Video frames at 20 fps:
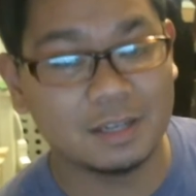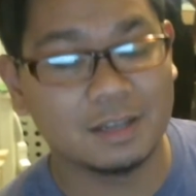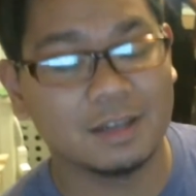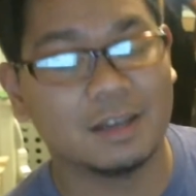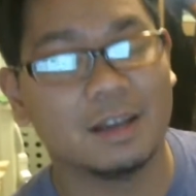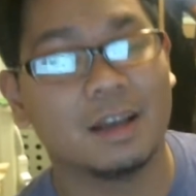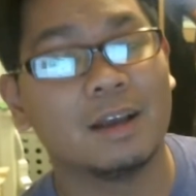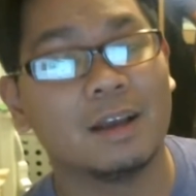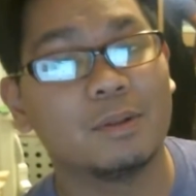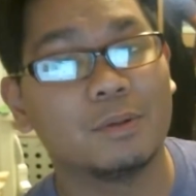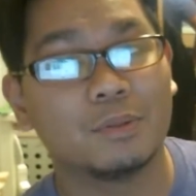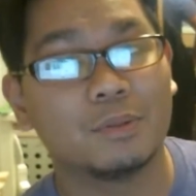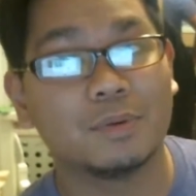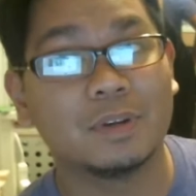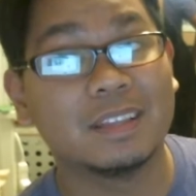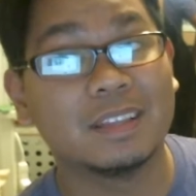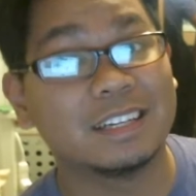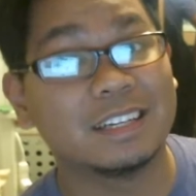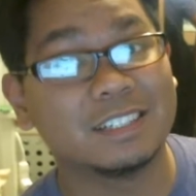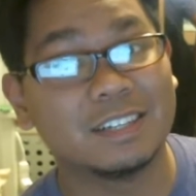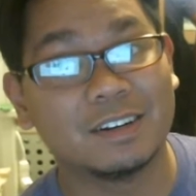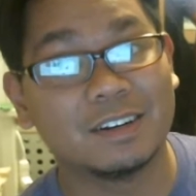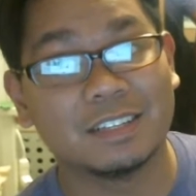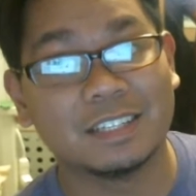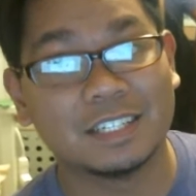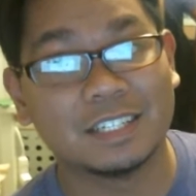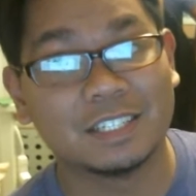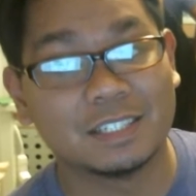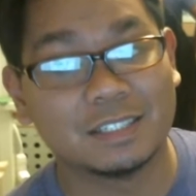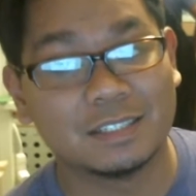Halo 3 Legendary
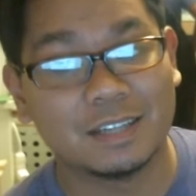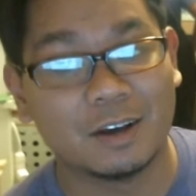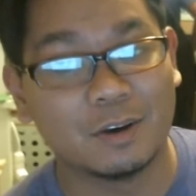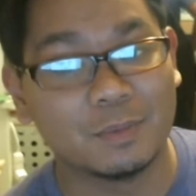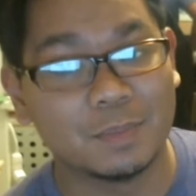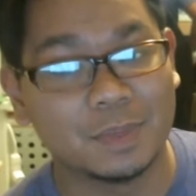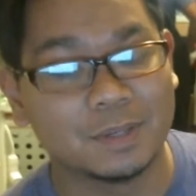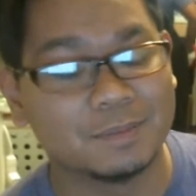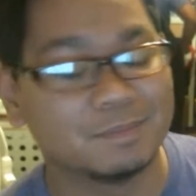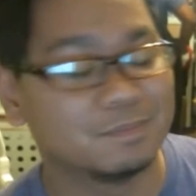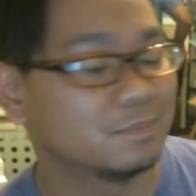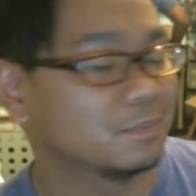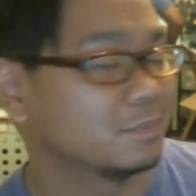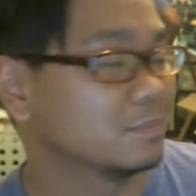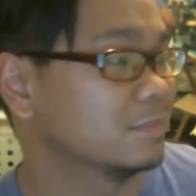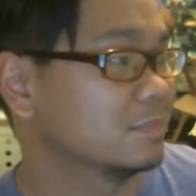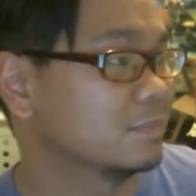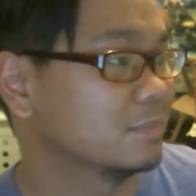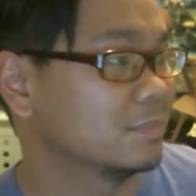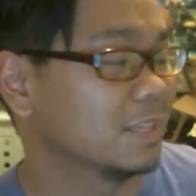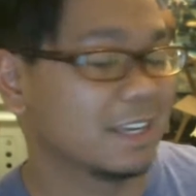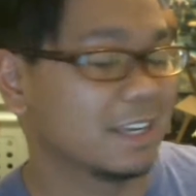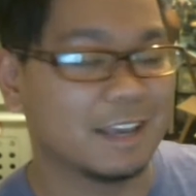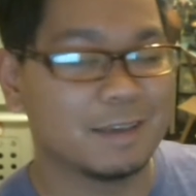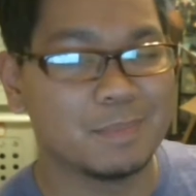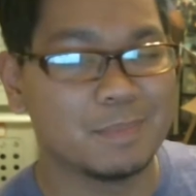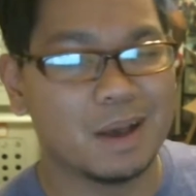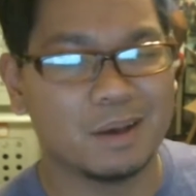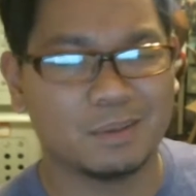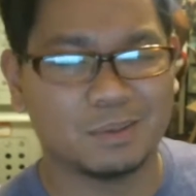Edition helmet that came
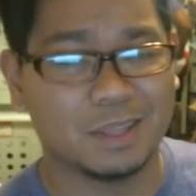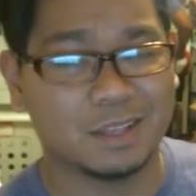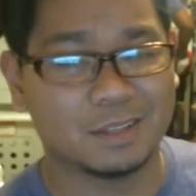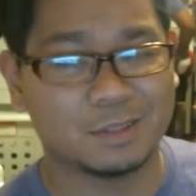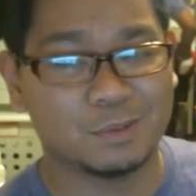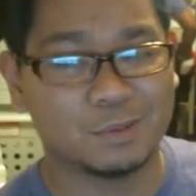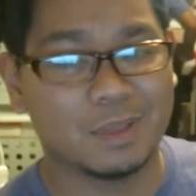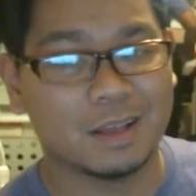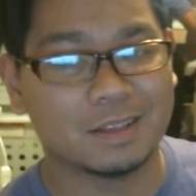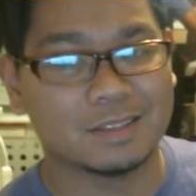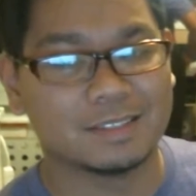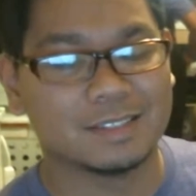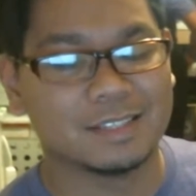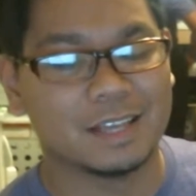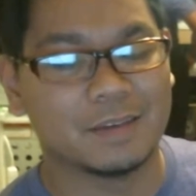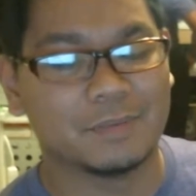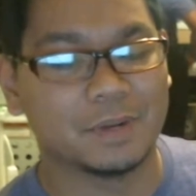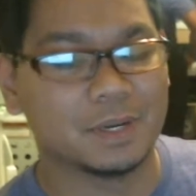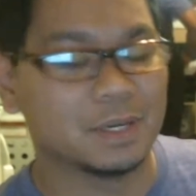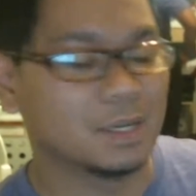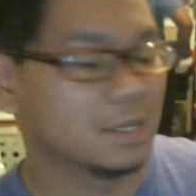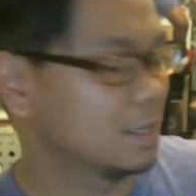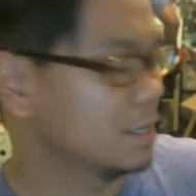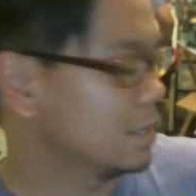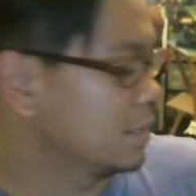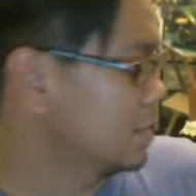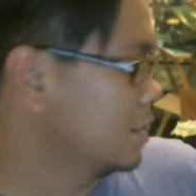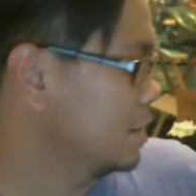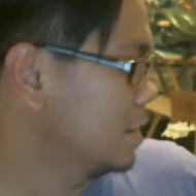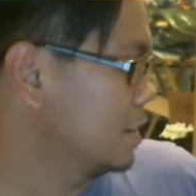out like 2007.
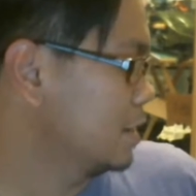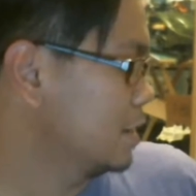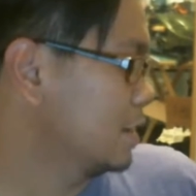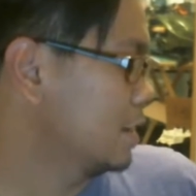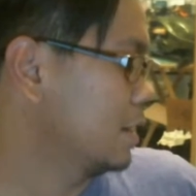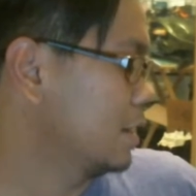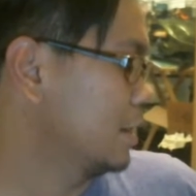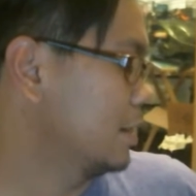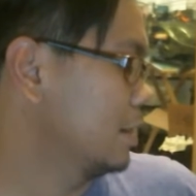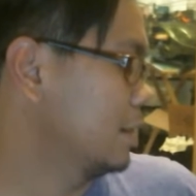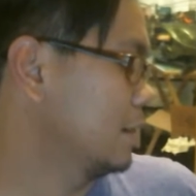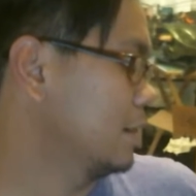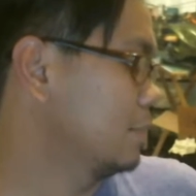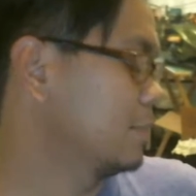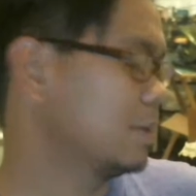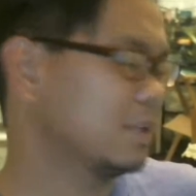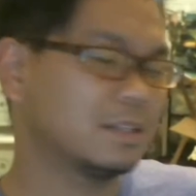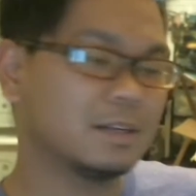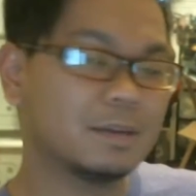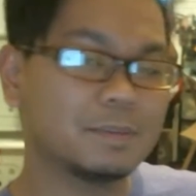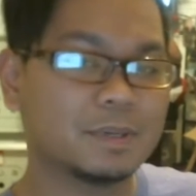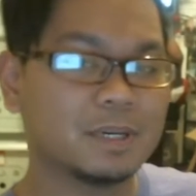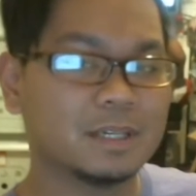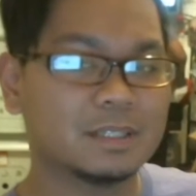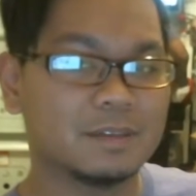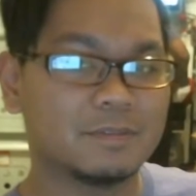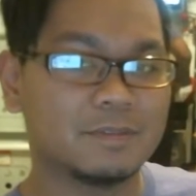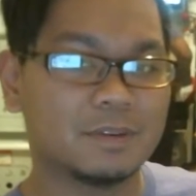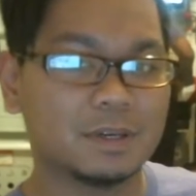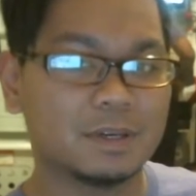And I picked it up because I
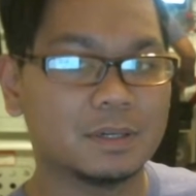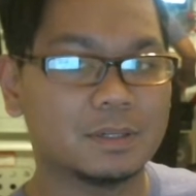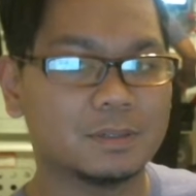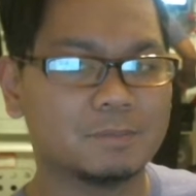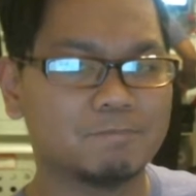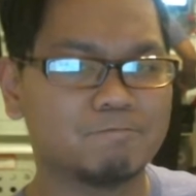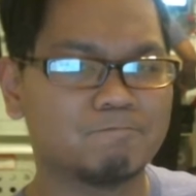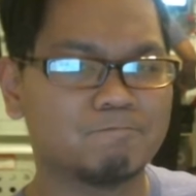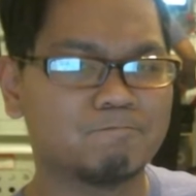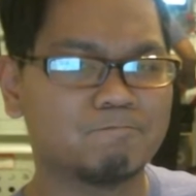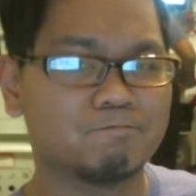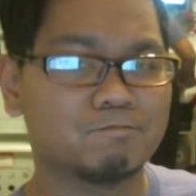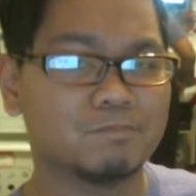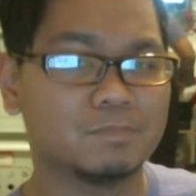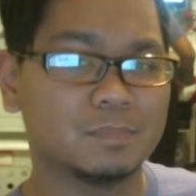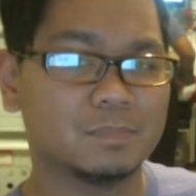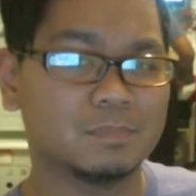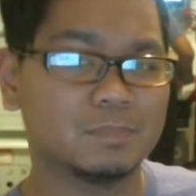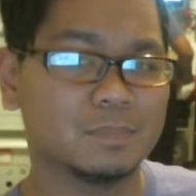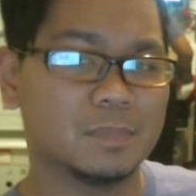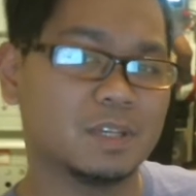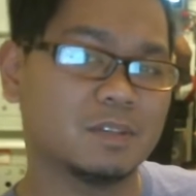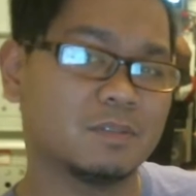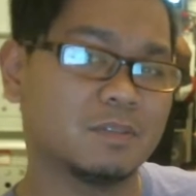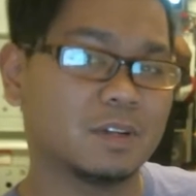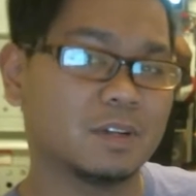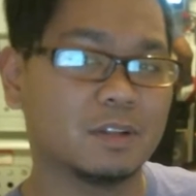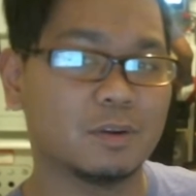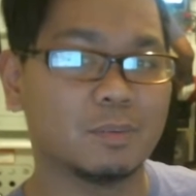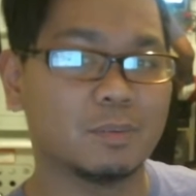figured a fun
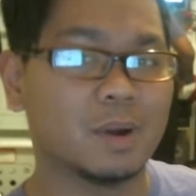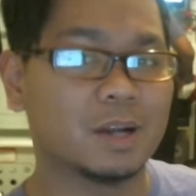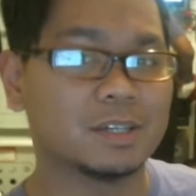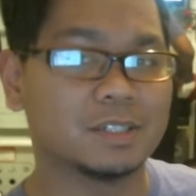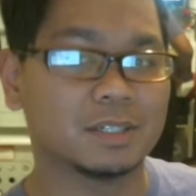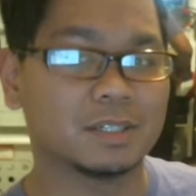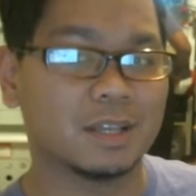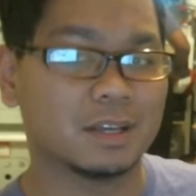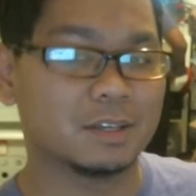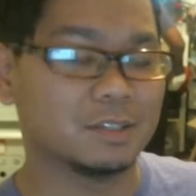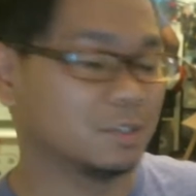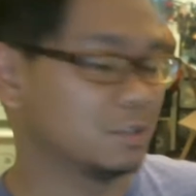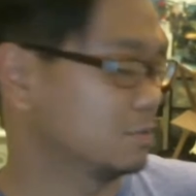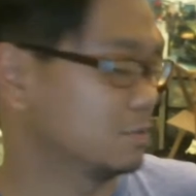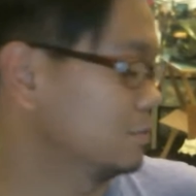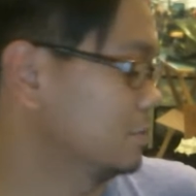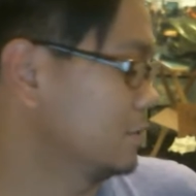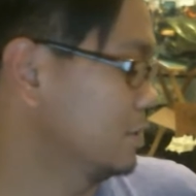little project I could do.